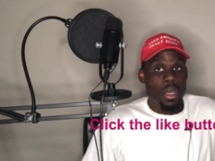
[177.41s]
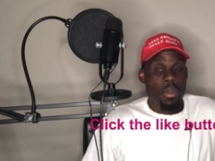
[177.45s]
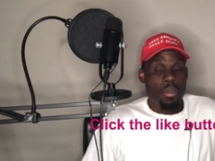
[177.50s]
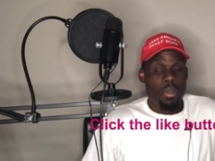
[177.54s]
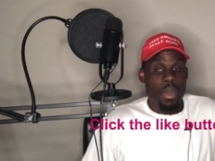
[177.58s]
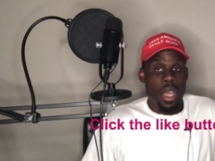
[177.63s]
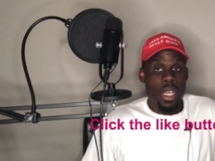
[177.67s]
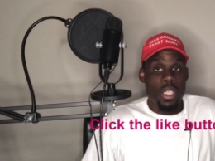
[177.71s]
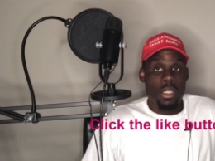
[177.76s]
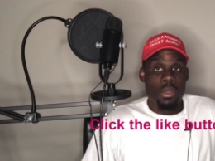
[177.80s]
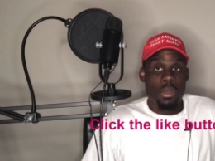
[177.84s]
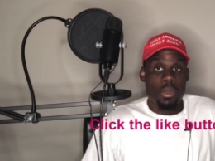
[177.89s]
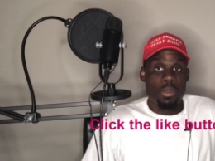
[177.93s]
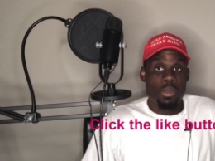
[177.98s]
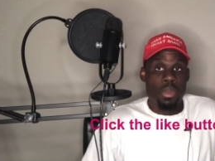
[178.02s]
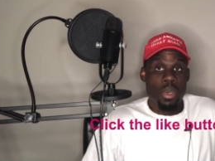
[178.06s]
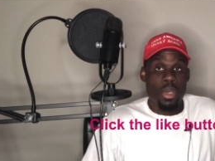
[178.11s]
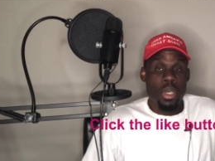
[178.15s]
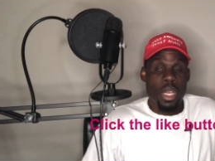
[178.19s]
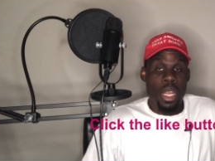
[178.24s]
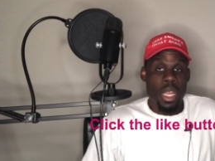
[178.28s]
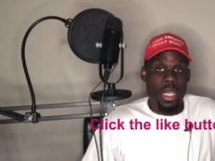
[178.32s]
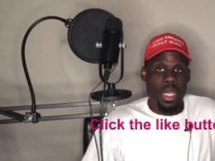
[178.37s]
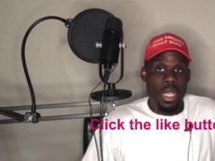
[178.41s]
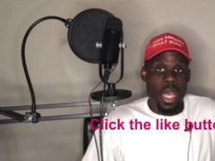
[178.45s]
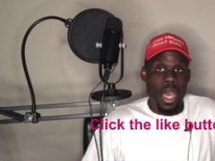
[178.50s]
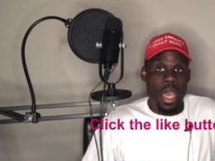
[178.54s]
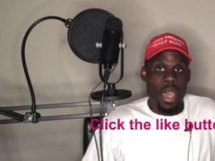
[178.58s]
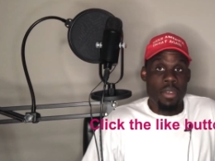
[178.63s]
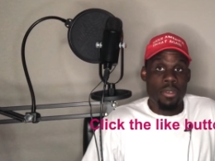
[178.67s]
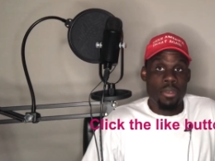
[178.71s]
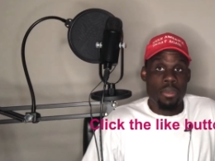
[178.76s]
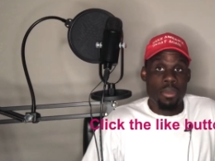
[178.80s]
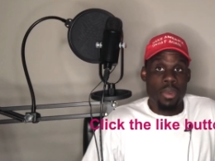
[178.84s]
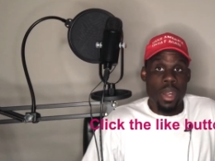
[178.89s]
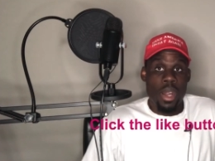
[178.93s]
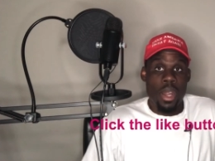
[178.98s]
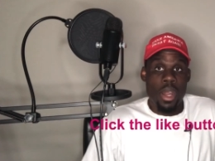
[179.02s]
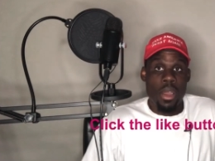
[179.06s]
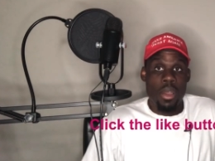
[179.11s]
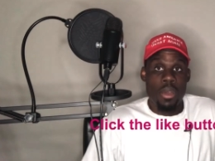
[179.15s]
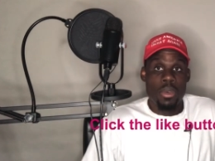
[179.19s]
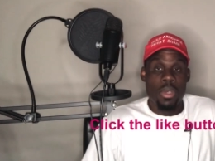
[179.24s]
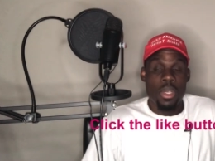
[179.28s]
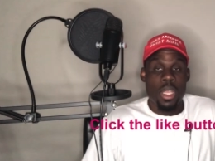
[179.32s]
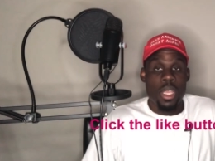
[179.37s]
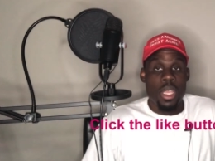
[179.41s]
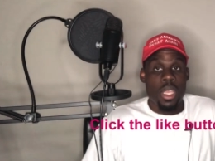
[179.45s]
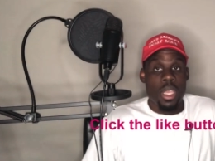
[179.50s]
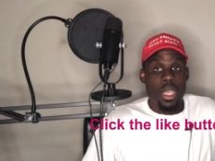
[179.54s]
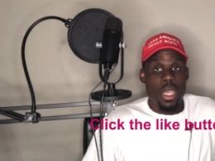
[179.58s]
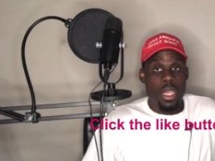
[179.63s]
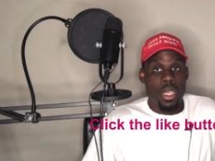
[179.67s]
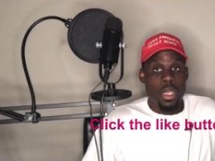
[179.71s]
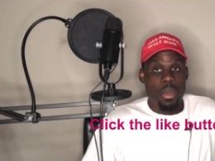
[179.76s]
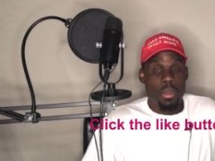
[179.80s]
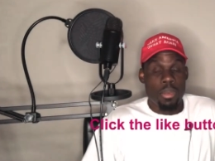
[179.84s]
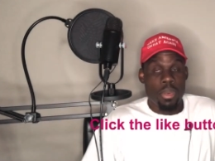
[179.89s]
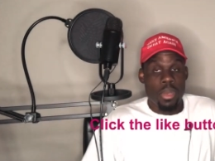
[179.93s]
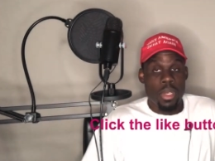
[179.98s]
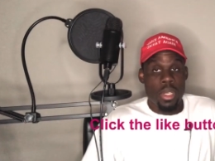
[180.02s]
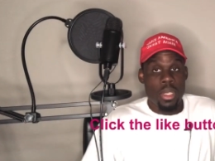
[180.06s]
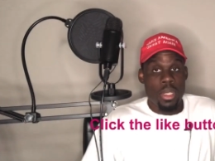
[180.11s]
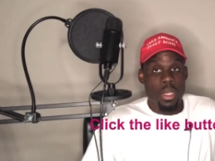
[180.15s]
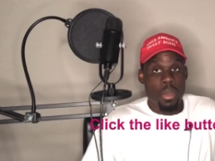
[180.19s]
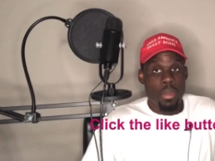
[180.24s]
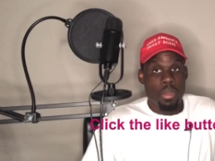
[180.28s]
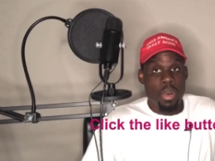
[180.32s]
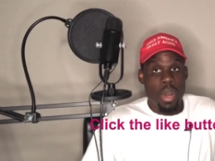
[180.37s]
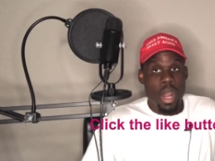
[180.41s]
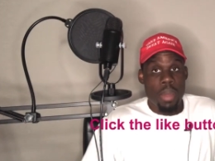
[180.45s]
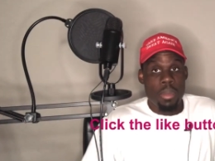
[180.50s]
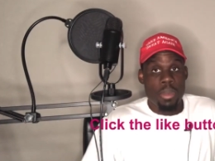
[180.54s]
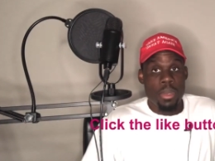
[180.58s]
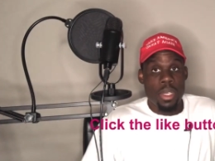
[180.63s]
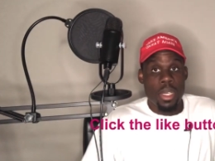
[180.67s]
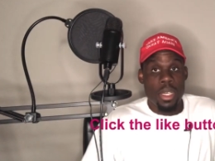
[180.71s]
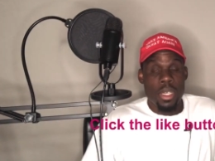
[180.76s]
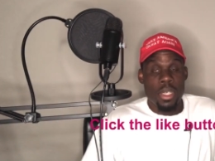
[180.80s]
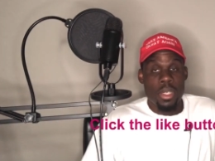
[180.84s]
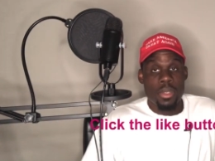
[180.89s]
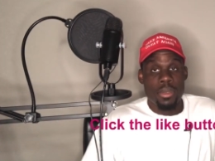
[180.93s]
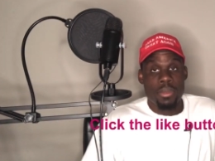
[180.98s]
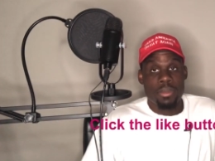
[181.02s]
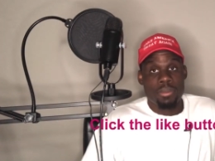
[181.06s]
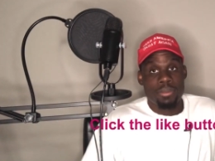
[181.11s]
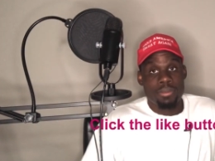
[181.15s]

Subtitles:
possibly put a live round in the prop gun.